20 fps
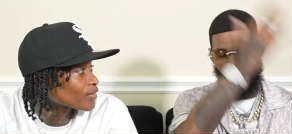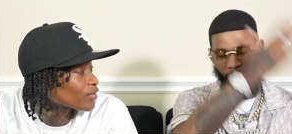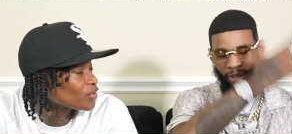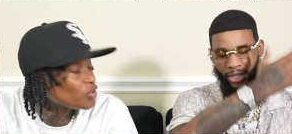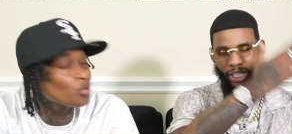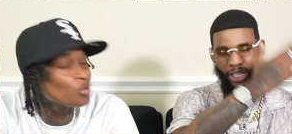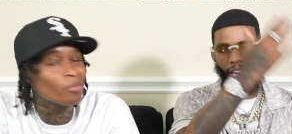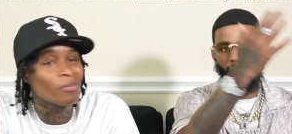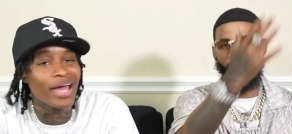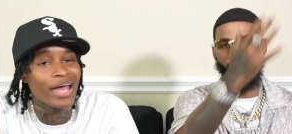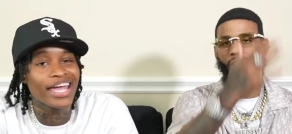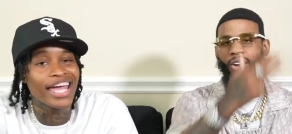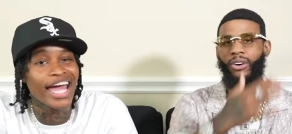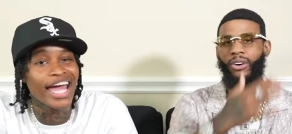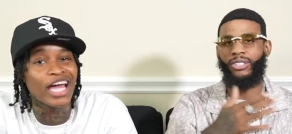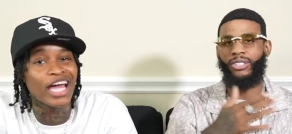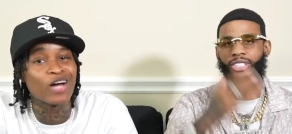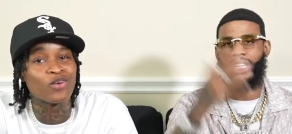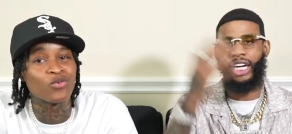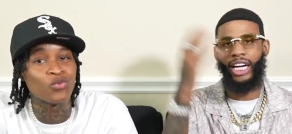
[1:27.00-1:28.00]
Speaker 1: you J. may Long.
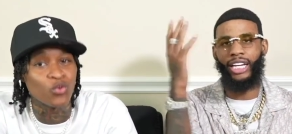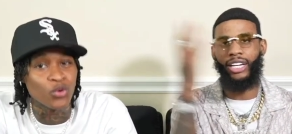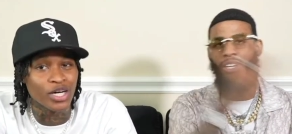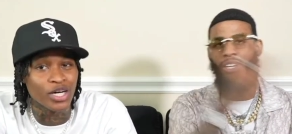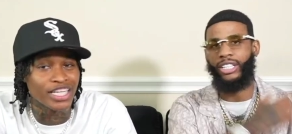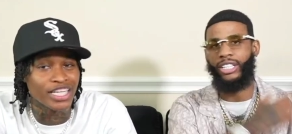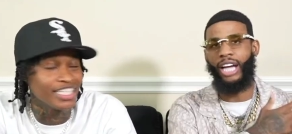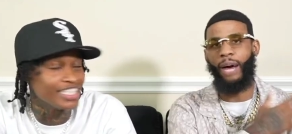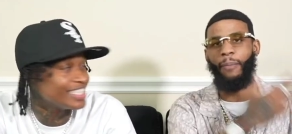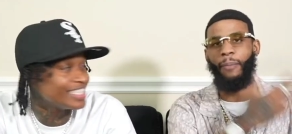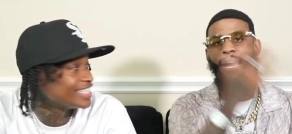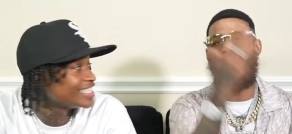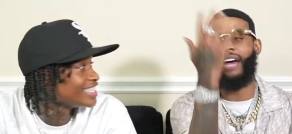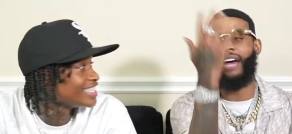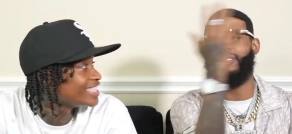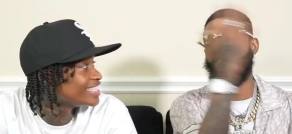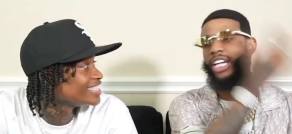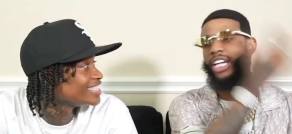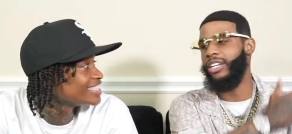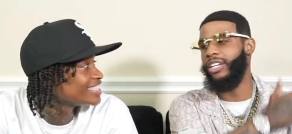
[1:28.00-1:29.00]
Have what? I may
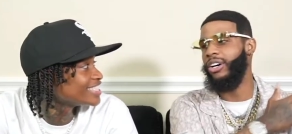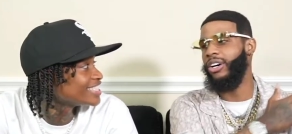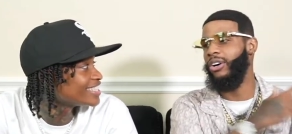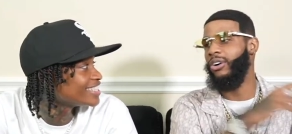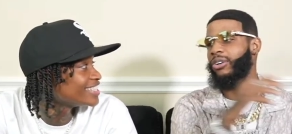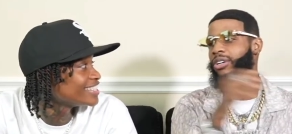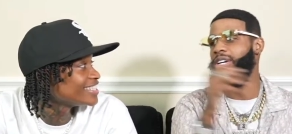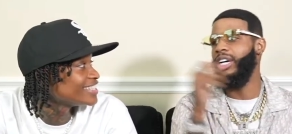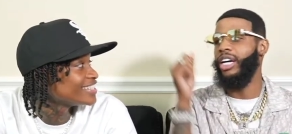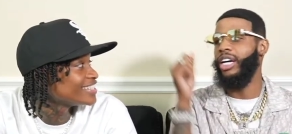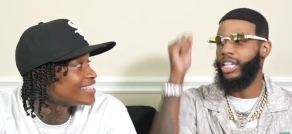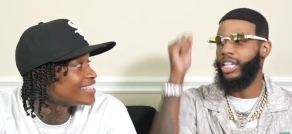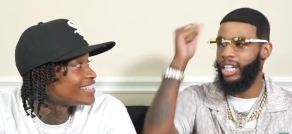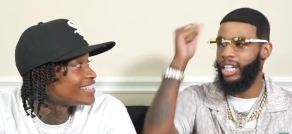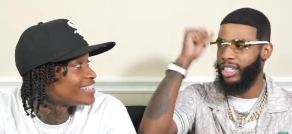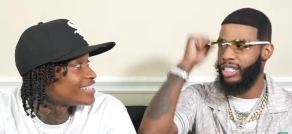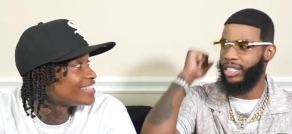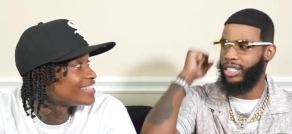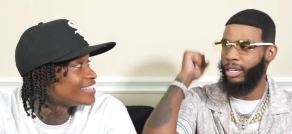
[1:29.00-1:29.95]
have J. Long cut